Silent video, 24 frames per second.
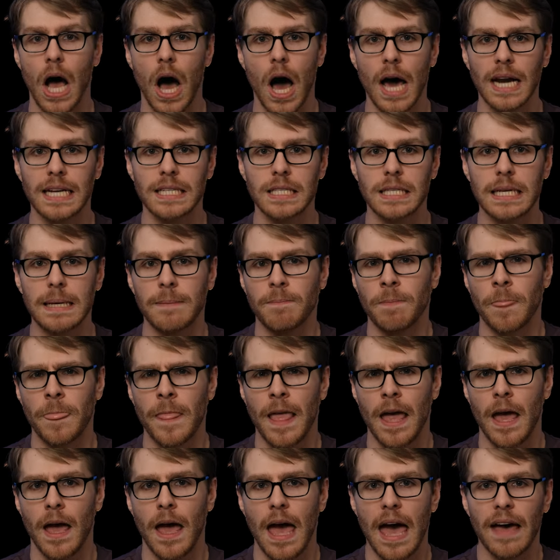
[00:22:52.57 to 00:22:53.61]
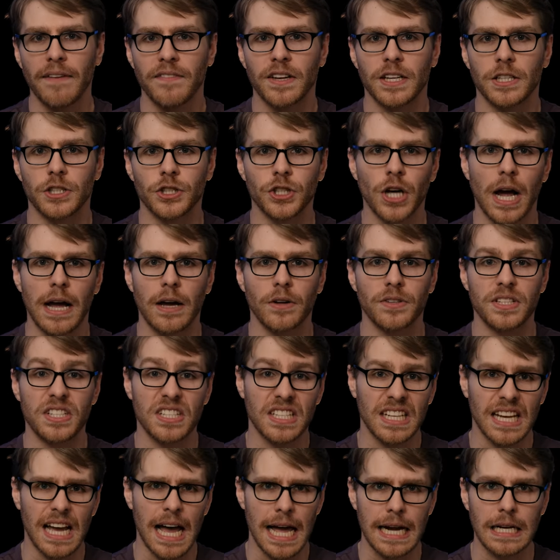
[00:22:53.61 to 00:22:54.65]
Honestly, having a child
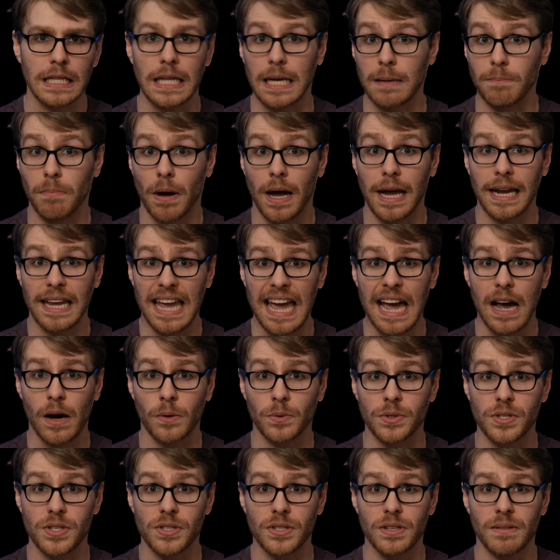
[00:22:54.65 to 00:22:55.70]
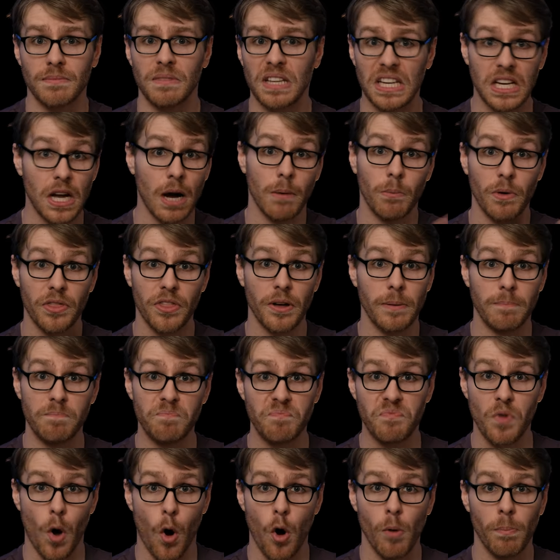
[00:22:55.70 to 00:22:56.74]
is kind of like buying a house. They come with a
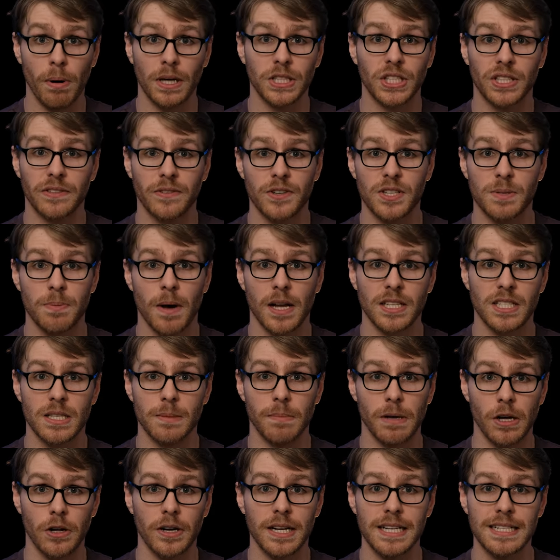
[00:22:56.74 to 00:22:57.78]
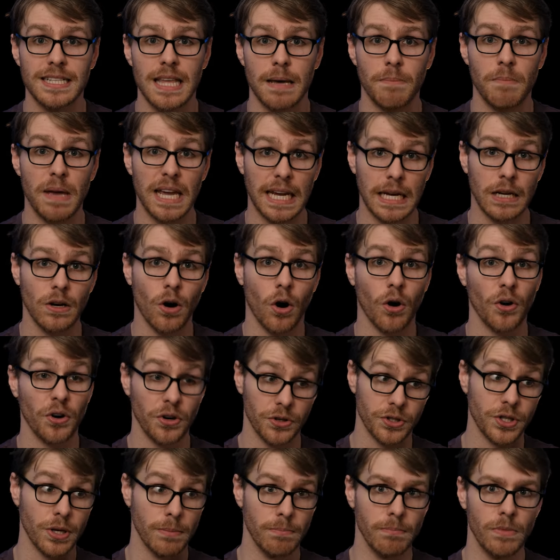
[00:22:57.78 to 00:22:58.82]
whole bunch of responsibilities that make it
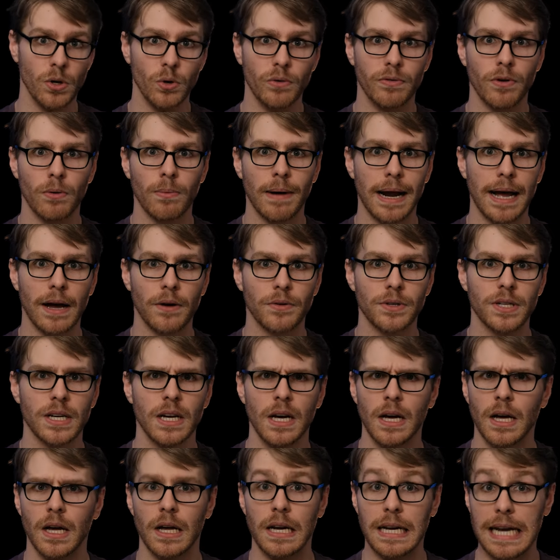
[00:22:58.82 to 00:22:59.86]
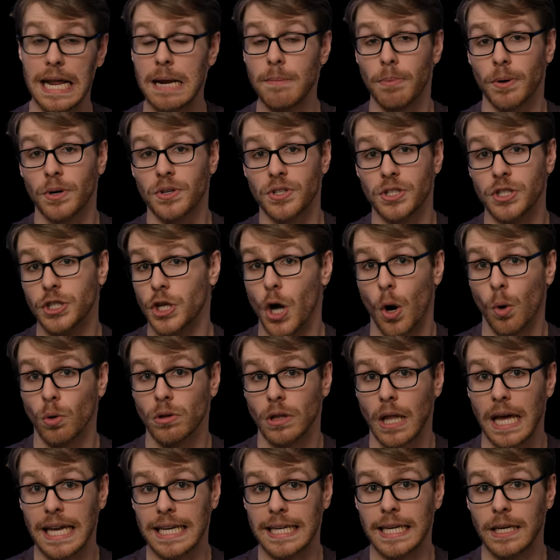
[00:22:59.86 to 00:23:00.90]
harder to move around. Neighbors
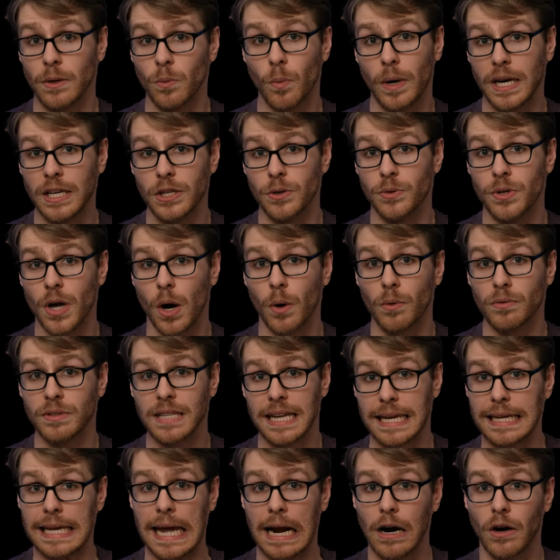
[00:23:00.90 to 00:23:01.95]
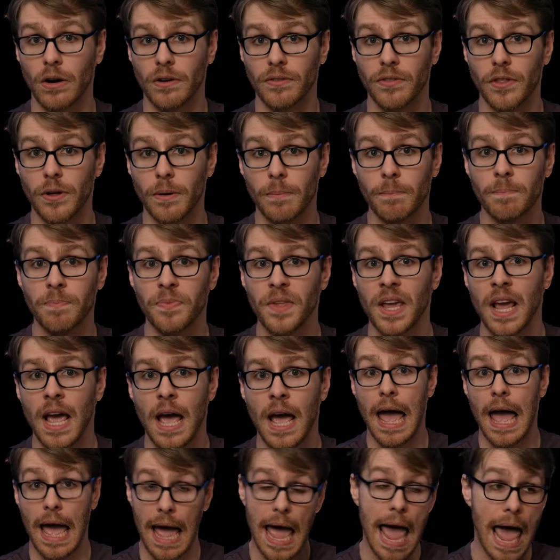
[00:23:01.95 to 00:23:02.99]
don't like it when you don't take care of them.
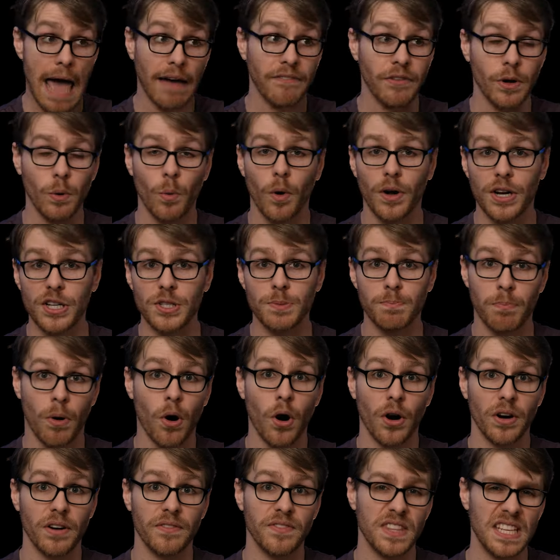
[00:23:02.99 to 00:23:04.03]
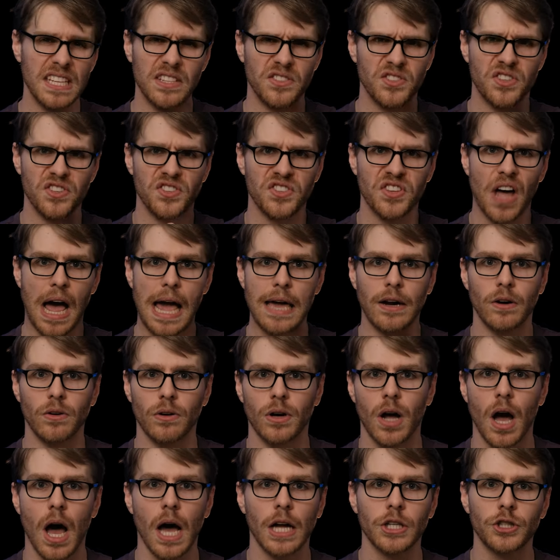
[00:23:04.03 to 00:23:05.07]
Having one is part of the societal
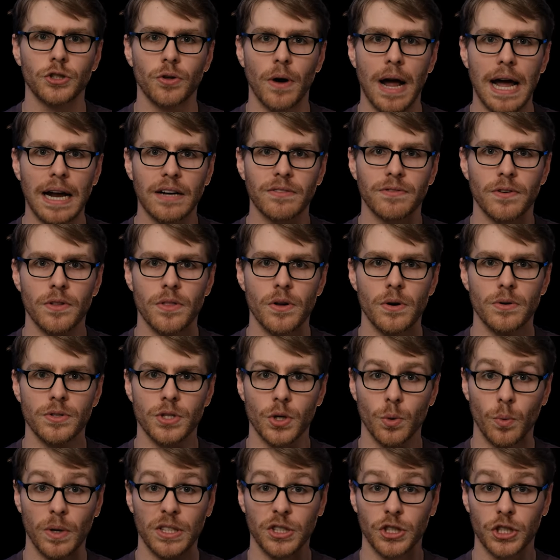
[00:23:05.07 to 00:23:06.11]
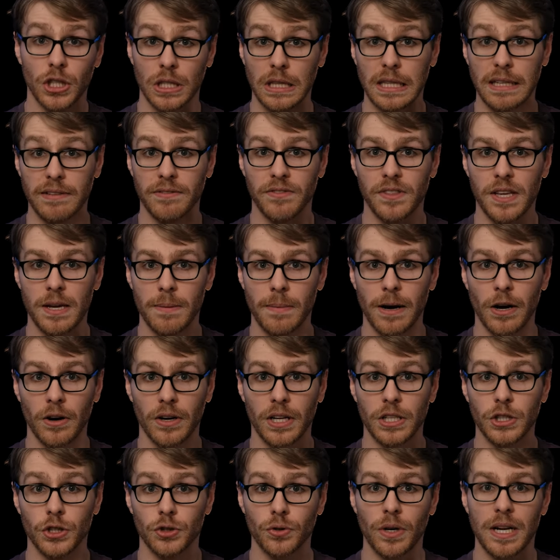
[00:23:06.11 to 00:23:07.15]
contract for those who wish to live the
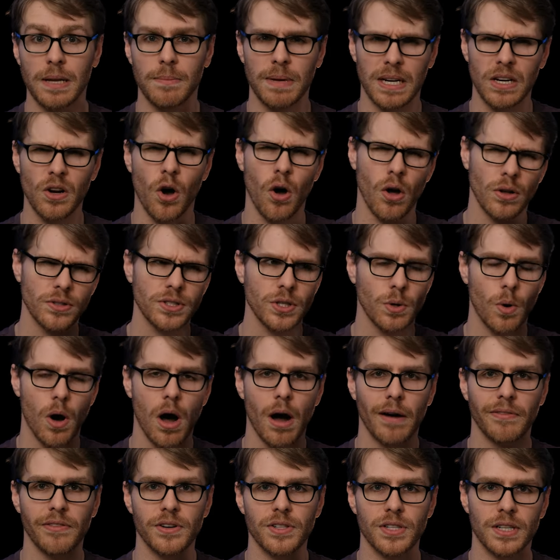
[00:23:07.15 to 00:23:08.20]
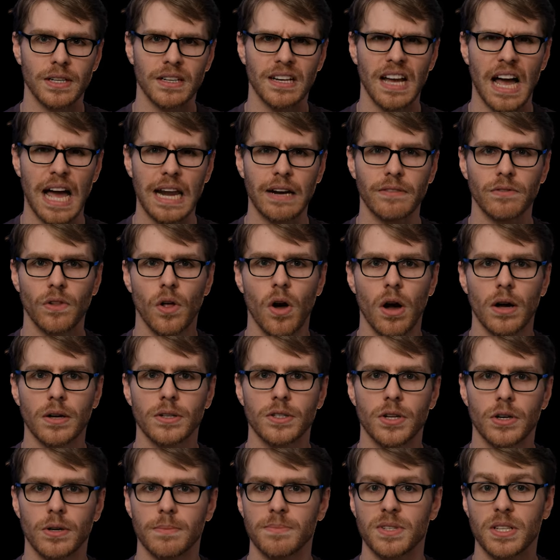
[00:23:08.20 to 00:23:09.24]
American dream, and also offers a kind of
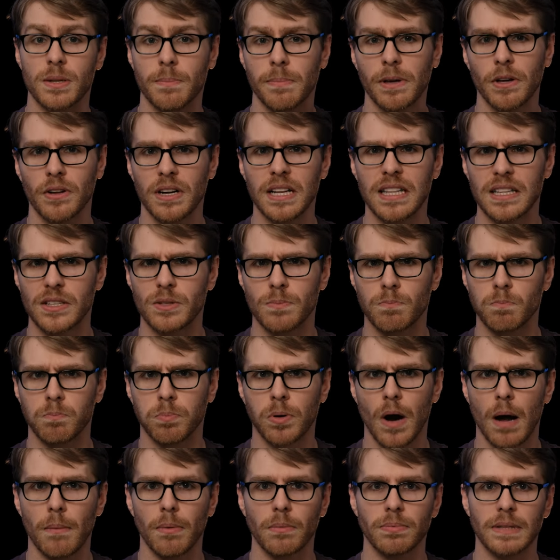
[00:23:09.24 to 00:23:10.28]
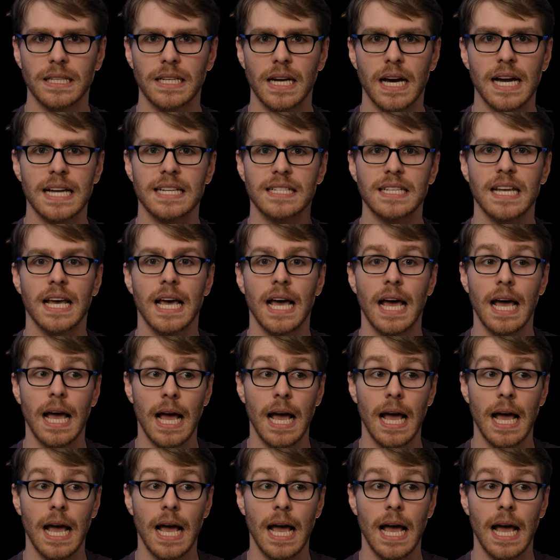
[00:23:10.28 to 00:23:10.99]
long-term stability that's probably nice.